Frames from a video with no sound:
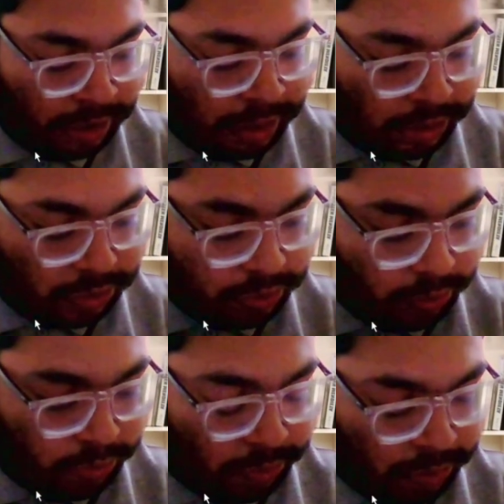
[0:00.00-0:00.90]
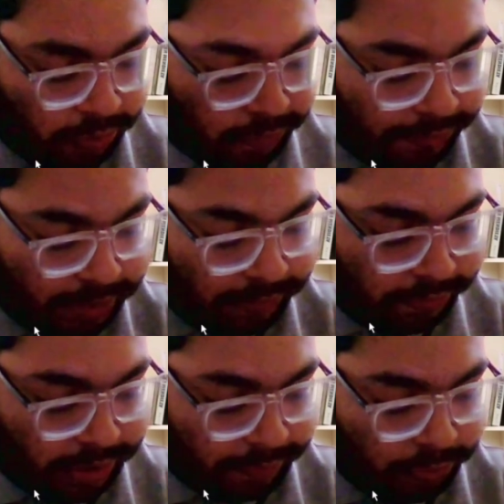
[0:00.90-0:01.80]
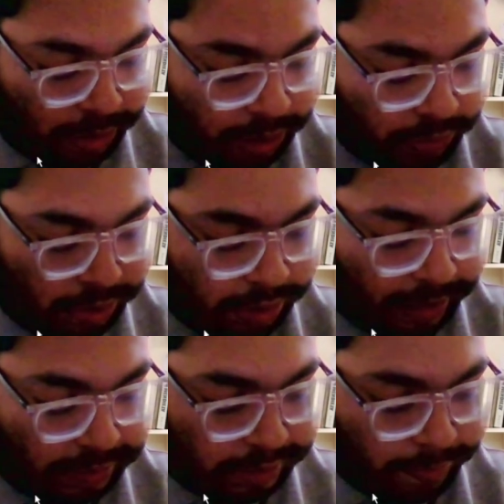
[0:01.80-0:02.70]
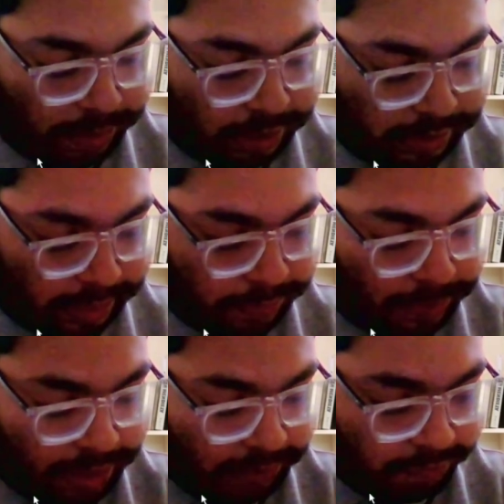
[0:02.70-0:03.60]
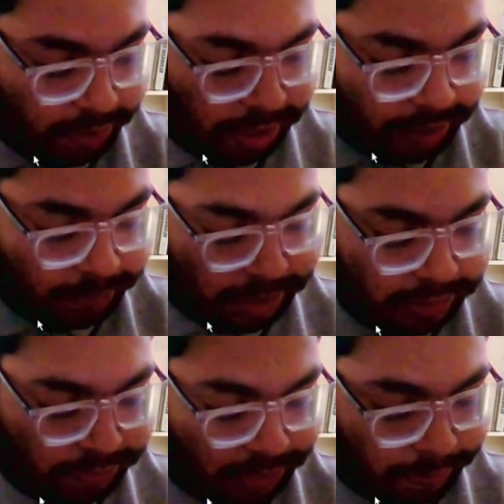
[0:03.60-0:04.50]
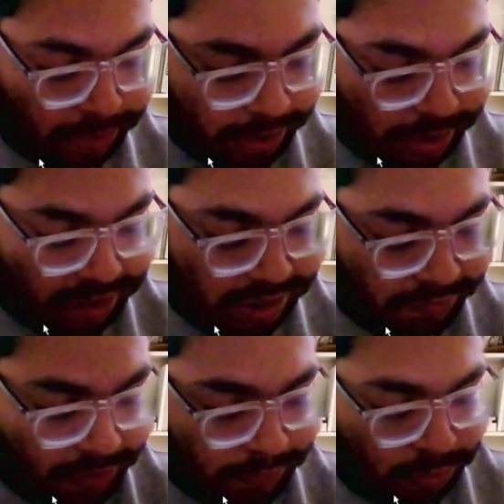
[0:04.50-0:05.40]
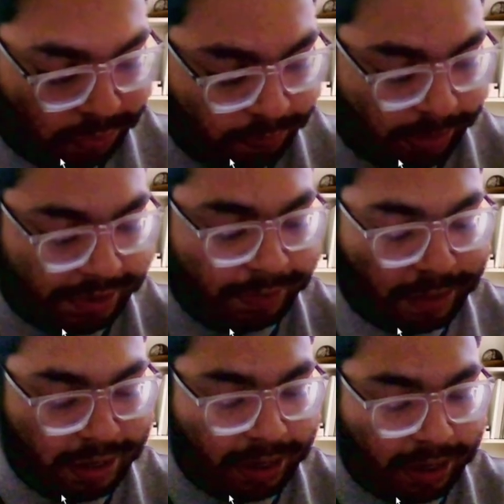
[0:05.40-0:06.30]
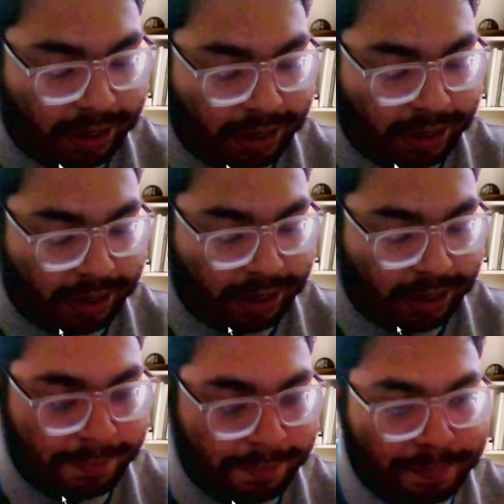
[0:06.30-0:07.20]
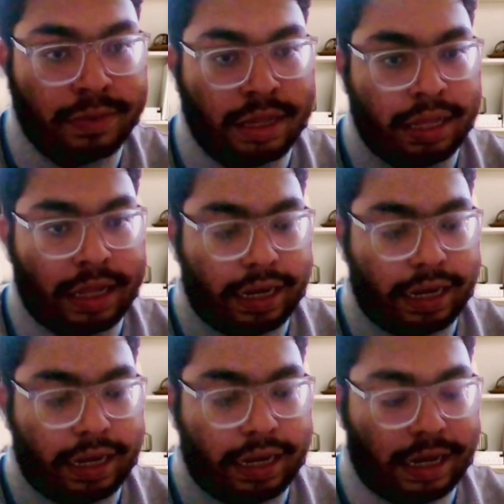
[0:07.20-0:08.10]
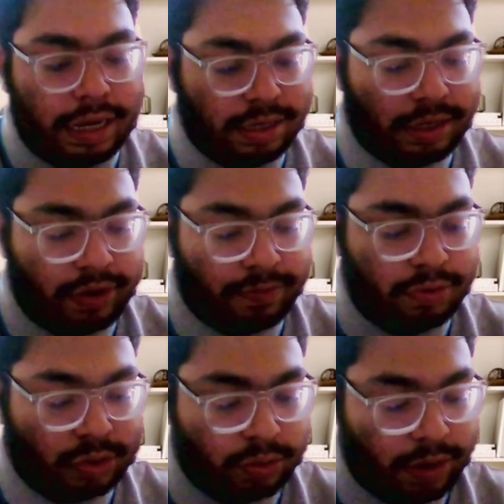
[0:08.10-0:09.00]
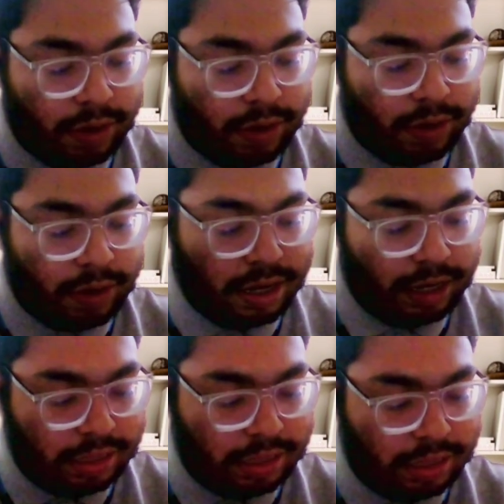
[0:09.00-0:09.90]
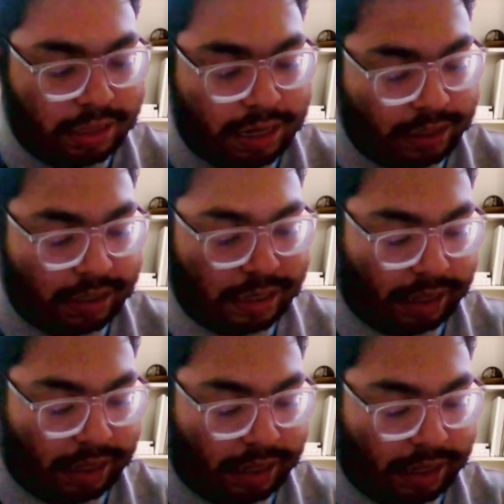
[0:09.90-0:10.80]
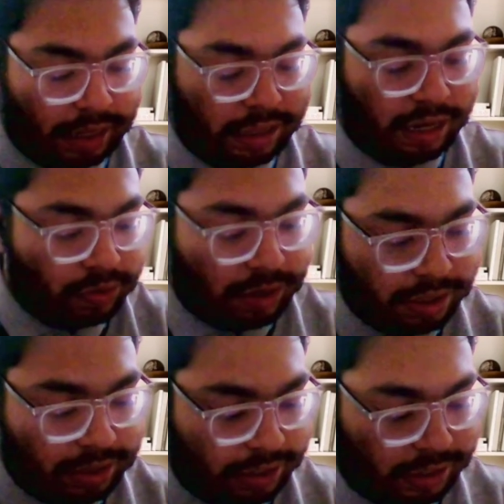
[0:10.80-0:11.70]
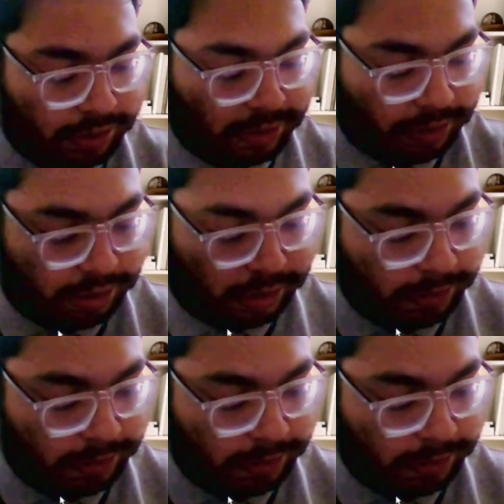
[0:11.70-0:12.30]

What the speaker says: So first we have to calculate xi minus x bar, yi minus y bar, and then we have to multiply and then add. And similarly, we have to square, then add like that. So let's see here.